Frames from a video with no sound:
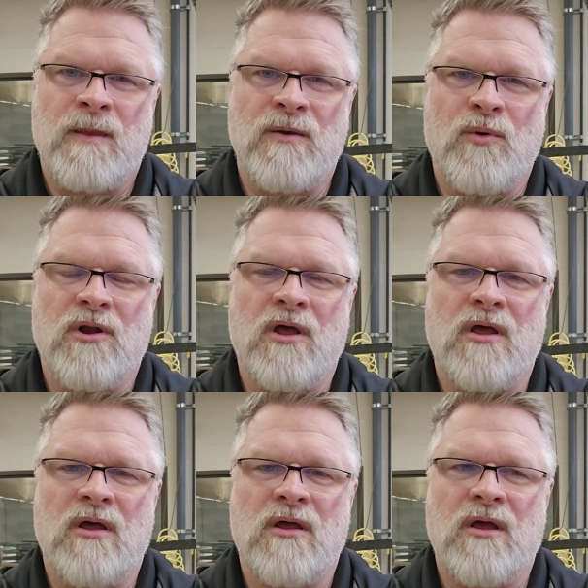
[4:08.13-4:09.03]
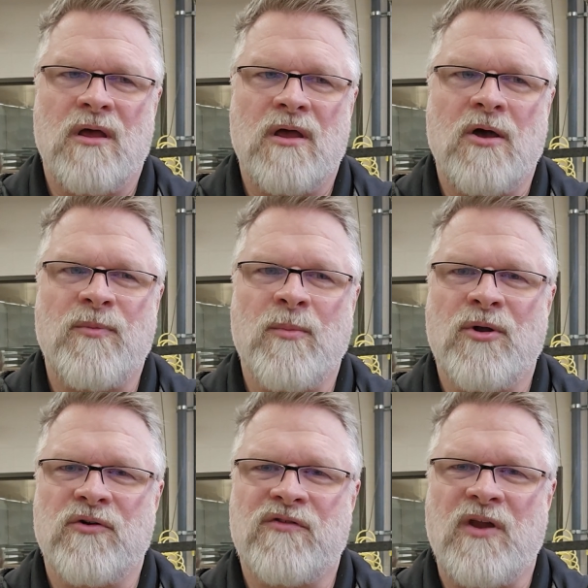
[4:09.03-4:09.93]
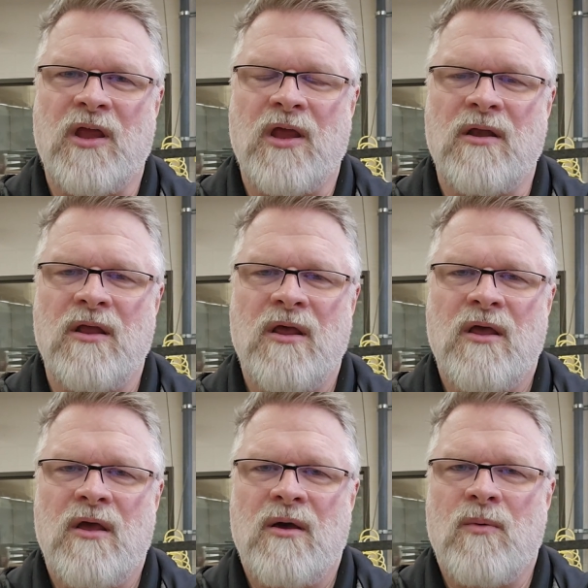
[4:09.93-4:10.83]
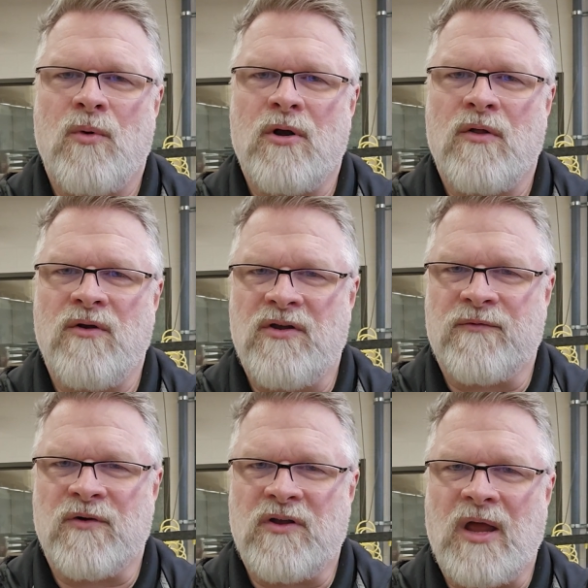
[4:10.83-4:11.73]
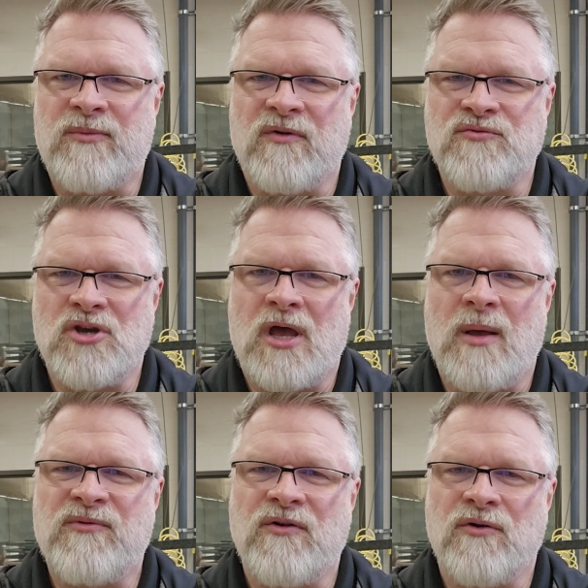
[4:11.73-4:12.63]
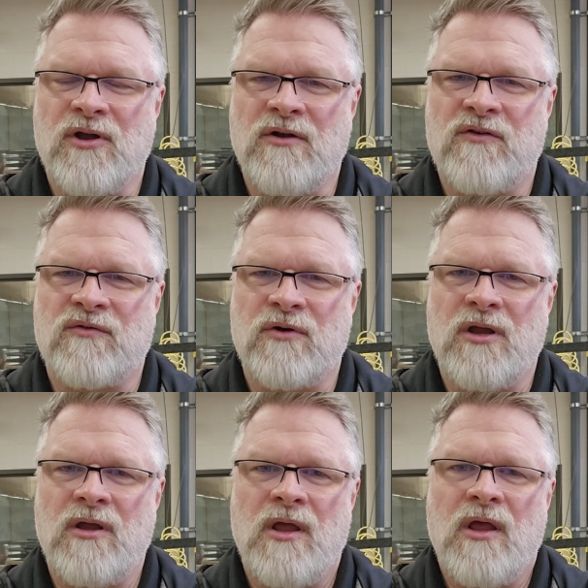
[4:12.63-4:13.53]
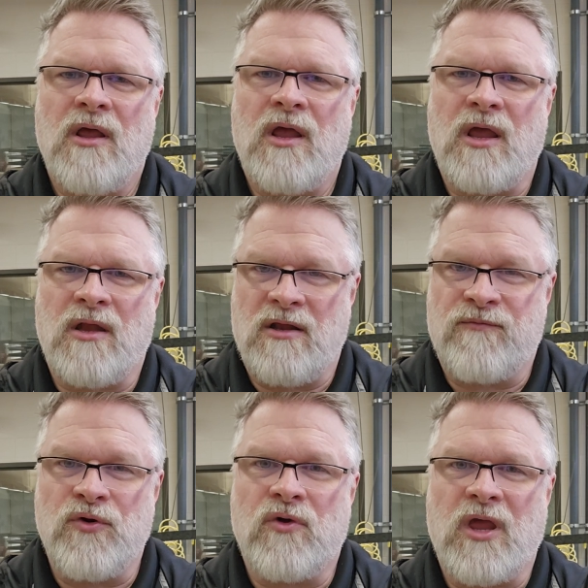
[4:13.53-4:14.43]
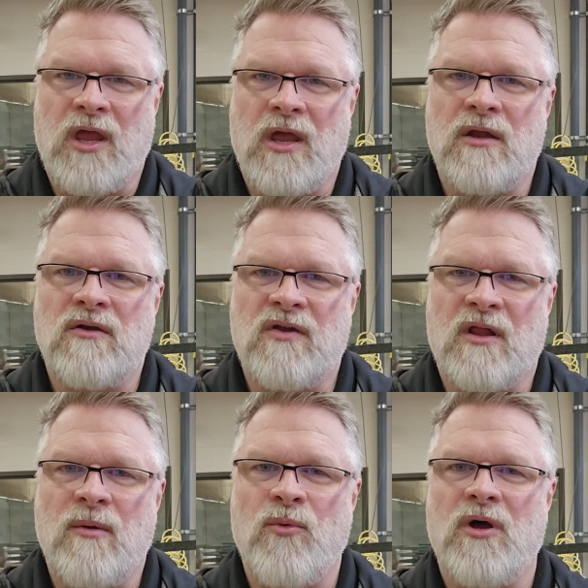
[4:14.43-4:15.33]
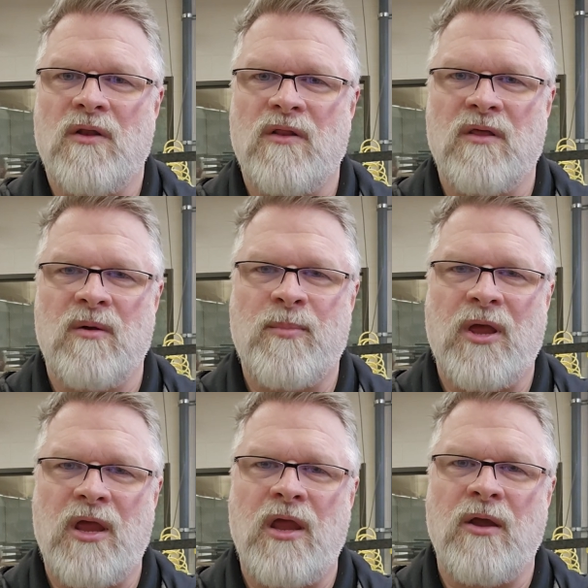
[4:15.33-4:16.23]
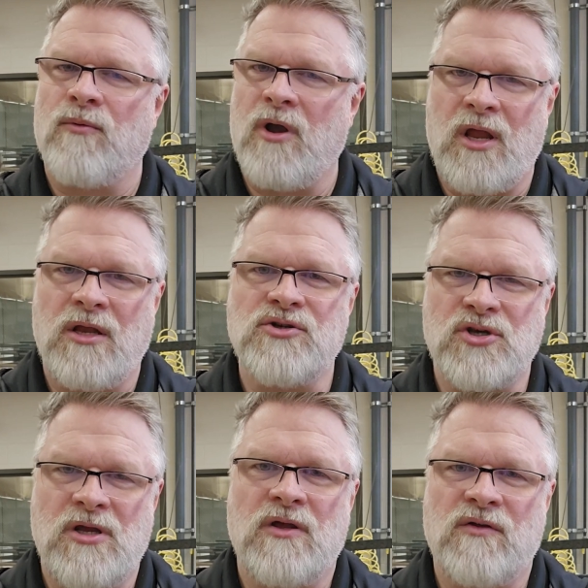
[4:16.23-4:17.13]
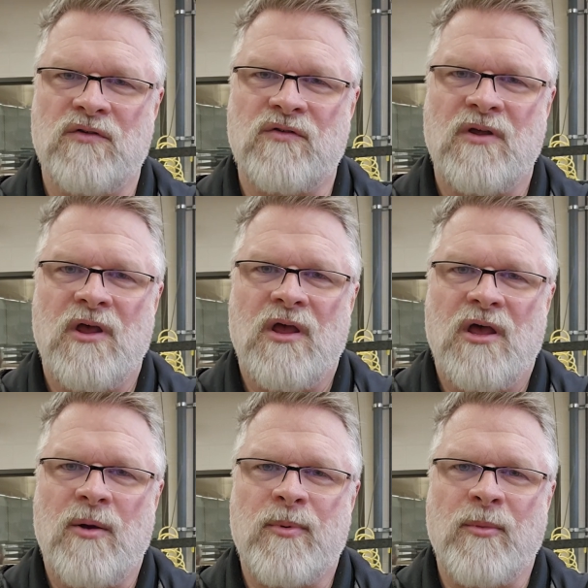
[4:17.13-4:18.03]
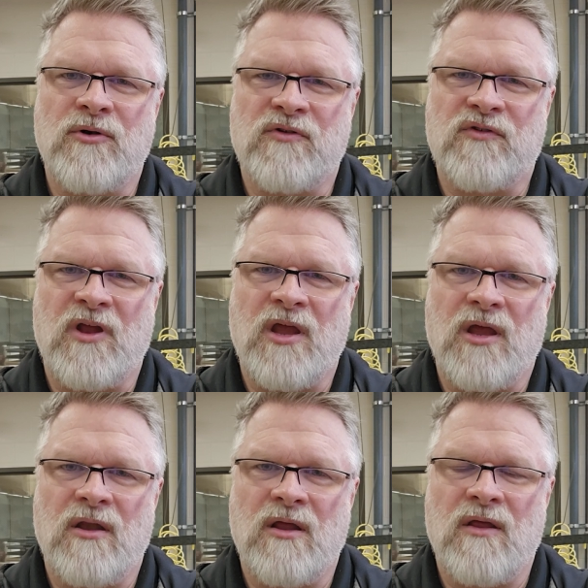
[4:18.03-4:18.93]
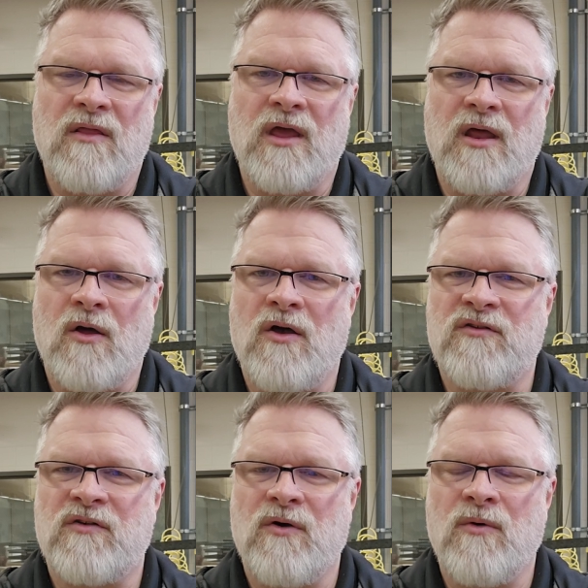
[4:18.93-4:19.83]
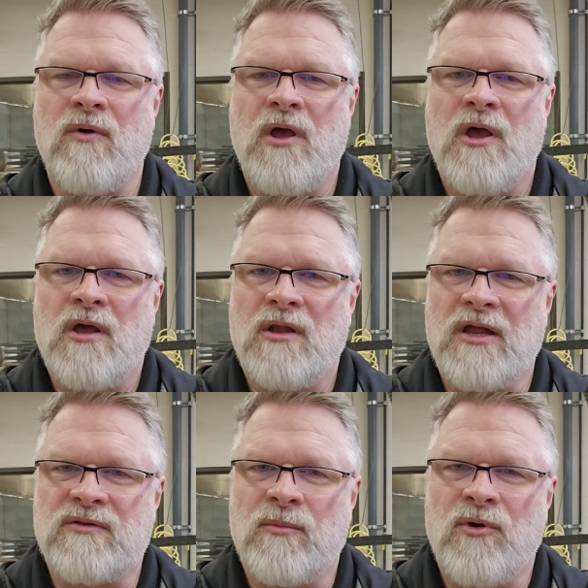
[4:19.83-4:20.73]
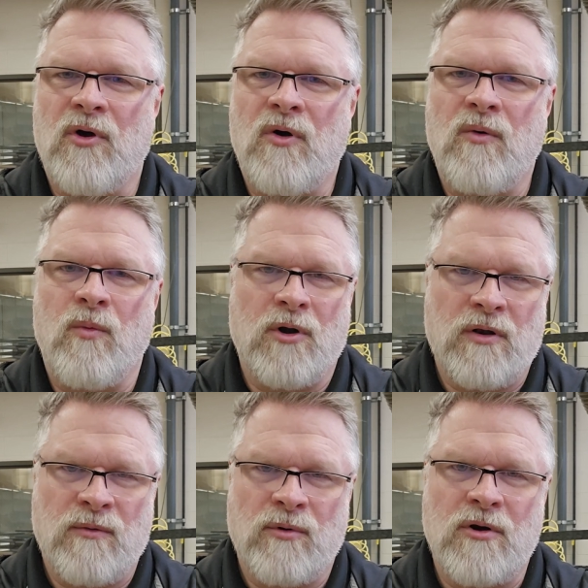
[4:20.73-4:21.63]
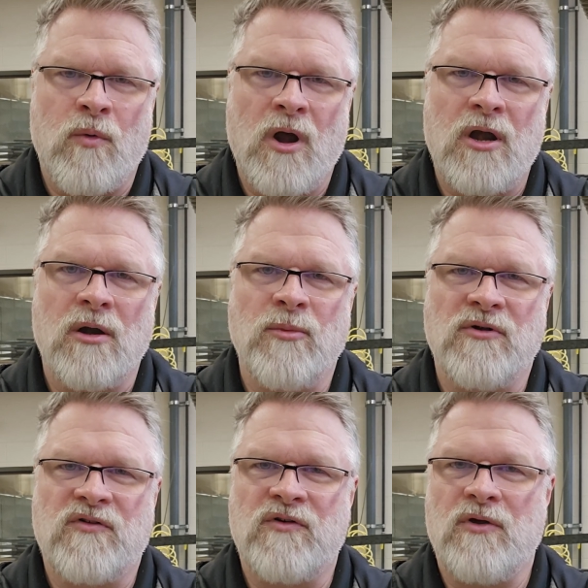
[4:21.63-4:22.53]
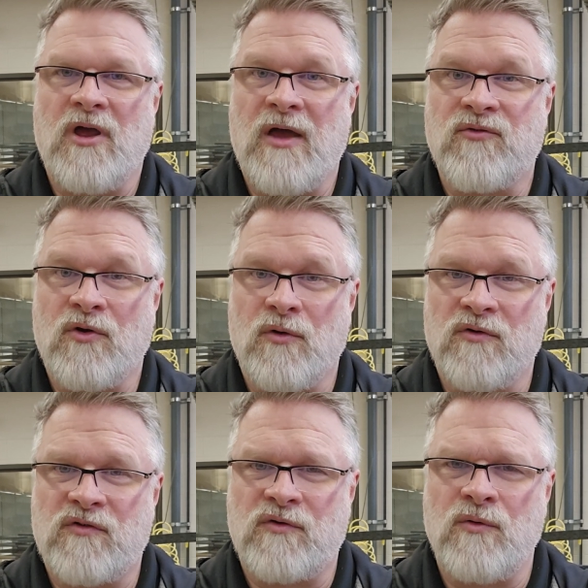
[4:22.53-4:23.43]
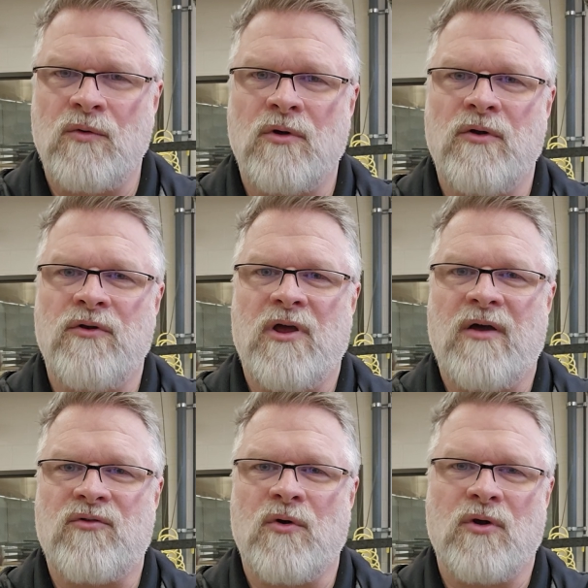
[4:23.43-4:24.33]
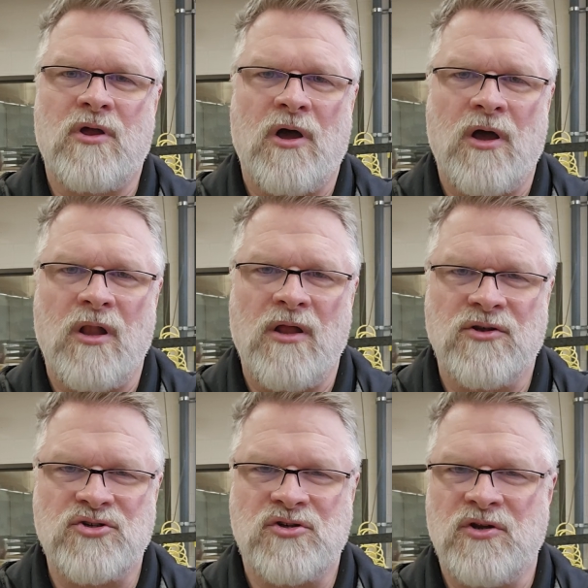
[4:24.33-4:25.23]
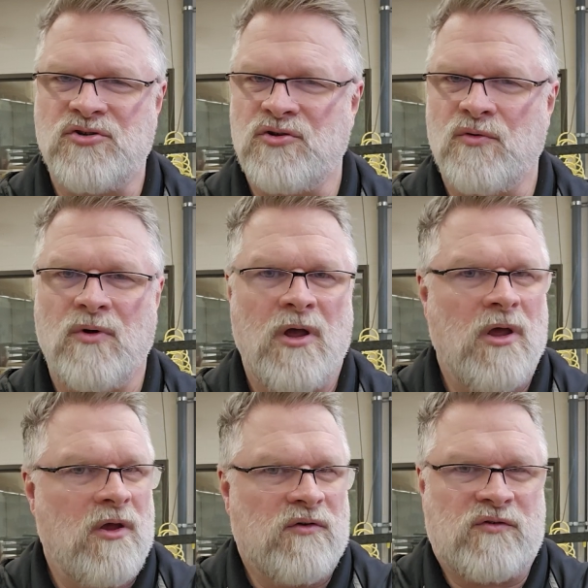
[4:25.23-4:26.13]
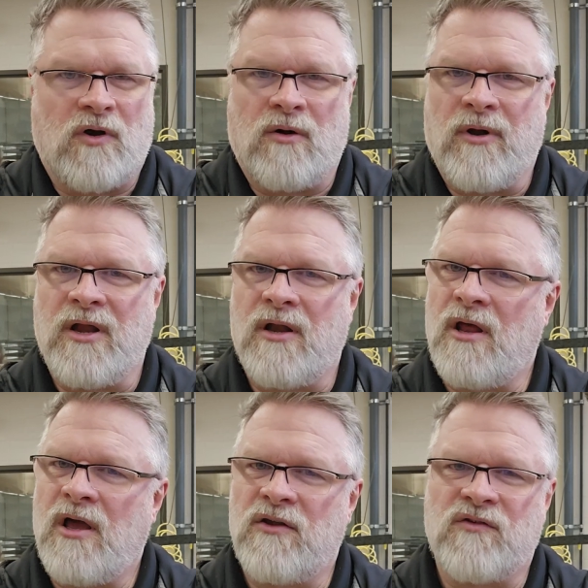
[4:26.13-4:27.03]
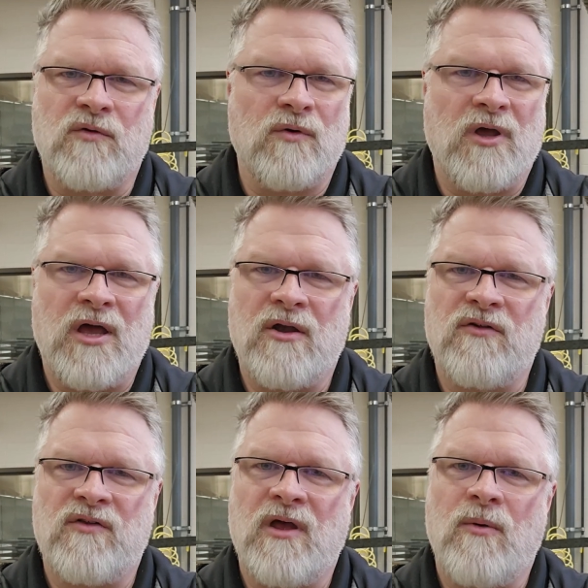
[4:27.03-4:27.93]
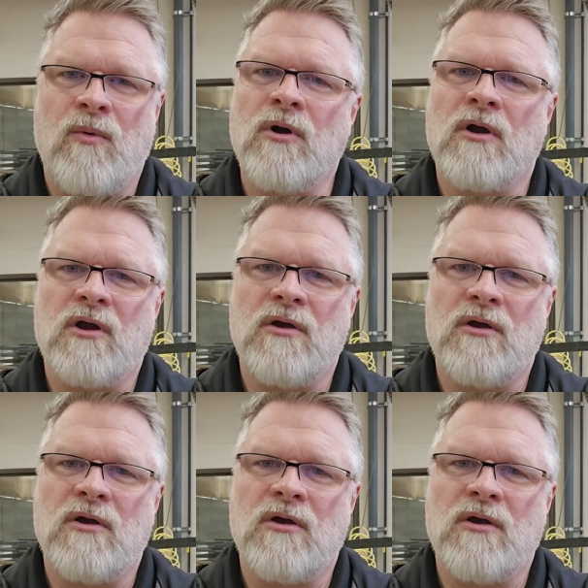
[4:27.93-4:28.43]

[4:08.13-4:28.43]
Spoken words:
You want to help them understand what are the different types of jobs in your industry, and if you can, tell them what the pay range is. Help them understand that. Also, let them know what are the requirements. Do you have to go to school? Do you have to go to college? Did you start right out of high school? How does that work?